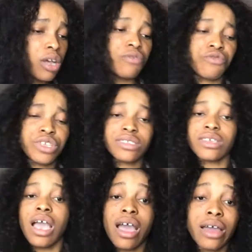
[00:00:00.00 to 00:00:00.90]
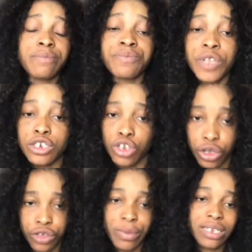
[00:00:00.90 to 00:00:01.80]
visa
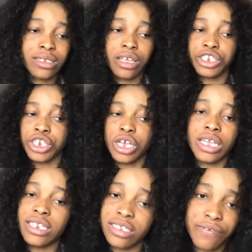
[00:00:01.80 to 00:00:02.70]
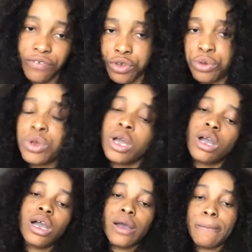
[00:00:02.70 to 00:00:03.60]
documentation interview,
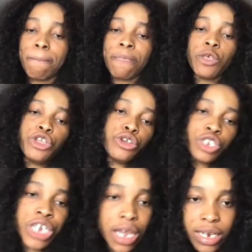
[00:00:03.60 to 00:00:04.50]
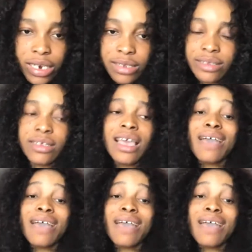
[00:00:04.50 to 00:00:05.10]
checklist.